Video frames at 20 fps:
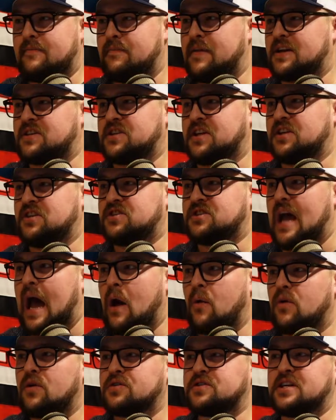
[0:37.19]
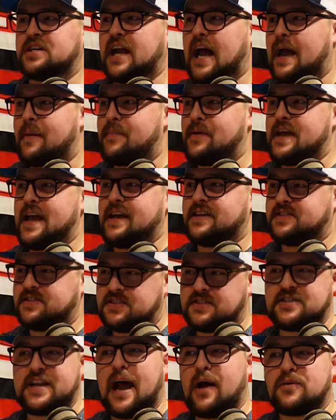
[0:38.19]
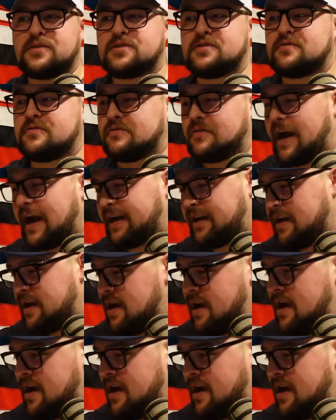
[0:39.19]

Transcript: mixing sours and IPAs and stouts, right?